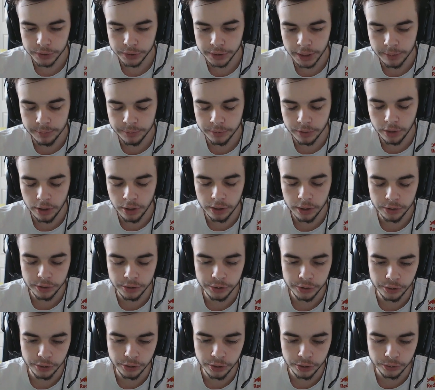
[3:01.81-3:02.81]
your game at all,
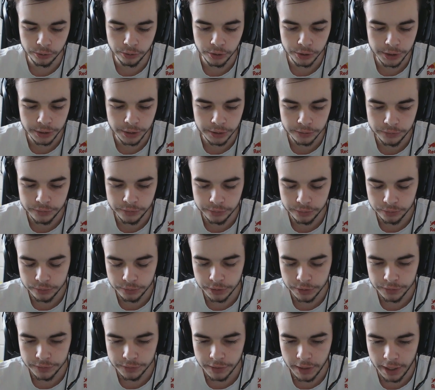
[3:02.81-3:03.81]
or you're looking to
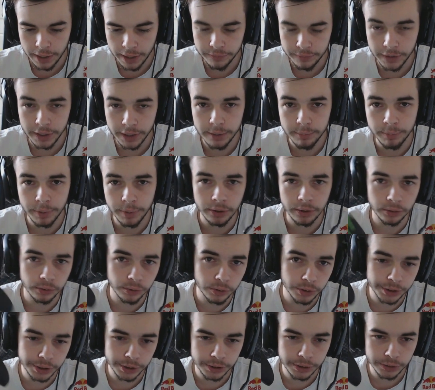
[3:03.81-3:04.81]
just have a
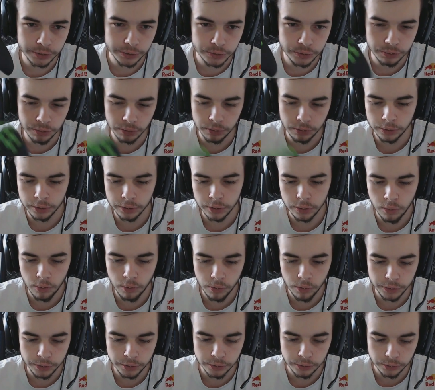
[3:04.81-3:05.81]
better-looking controller,
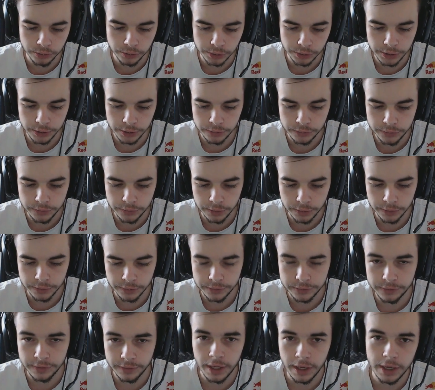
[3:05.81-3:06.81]
or you're looking to
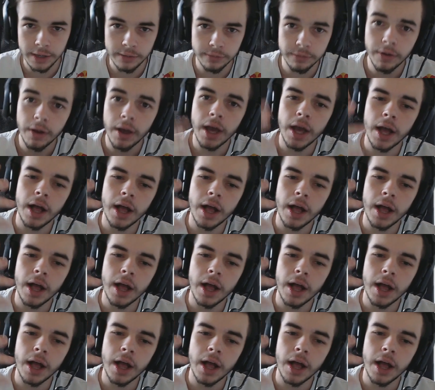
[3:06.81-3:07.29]
save